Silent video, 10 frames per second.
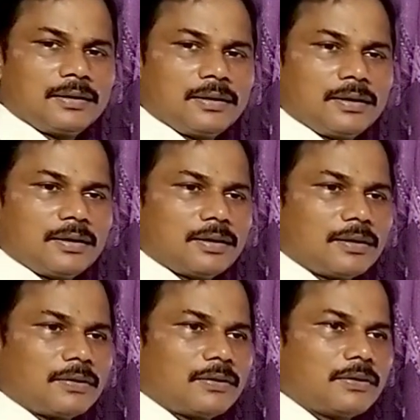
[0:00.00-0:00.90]

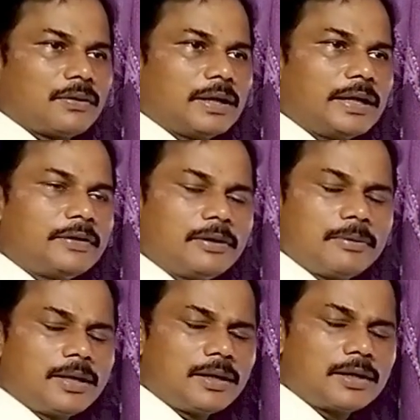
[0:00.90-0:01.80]
it will
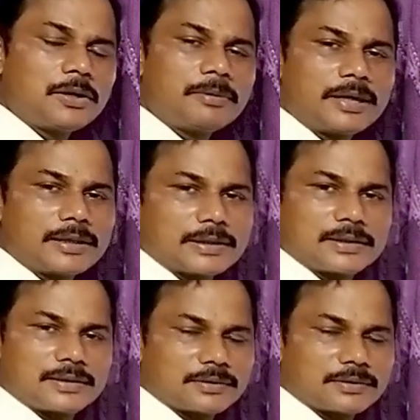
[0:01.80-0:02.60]
be illuminated.